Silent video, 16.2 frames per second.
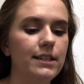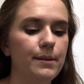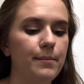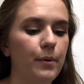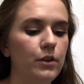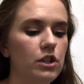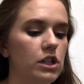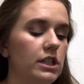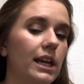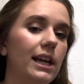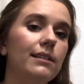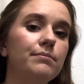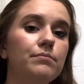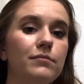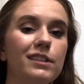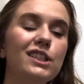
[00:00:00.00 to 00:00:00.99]
I'm always just like,
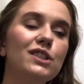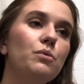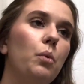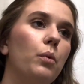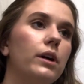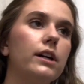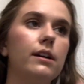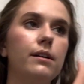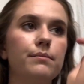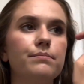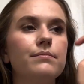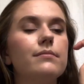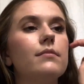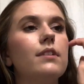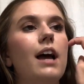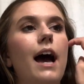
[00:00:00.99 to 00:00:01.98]
this will work.
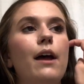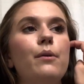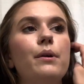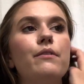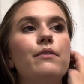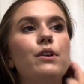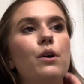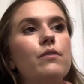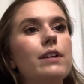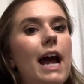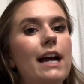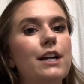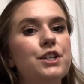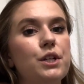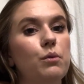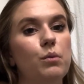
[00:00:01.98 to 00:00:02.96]
I don't even know if it
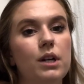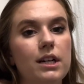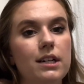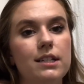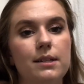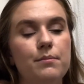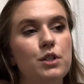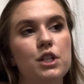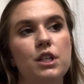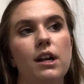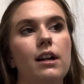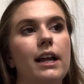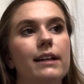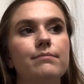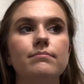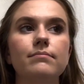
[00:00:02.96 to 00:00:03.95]
actually works. I'm just gonna
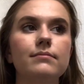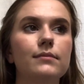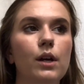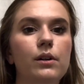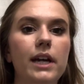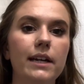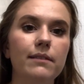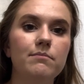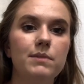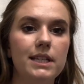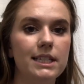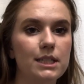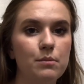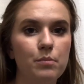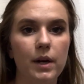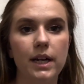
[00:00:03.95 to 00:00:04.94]
like, okay,
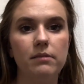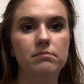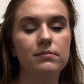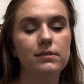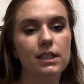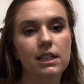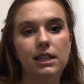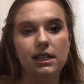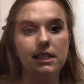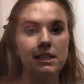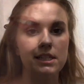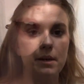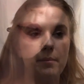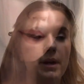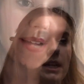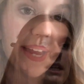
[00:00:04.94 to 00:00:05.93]
setting spray.
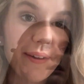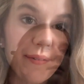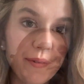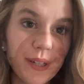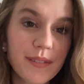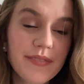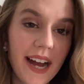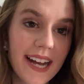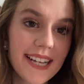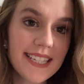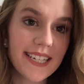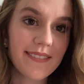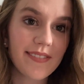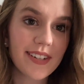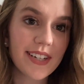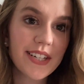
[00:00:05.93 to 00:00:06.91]
Something. Okay, real fast, I
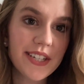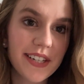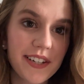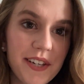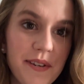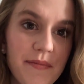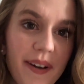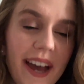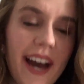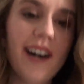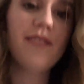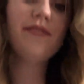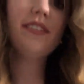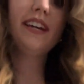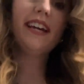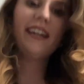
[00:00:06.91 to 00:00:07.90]
want to show you my
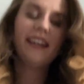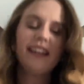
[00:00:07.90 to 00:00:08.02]
outfit.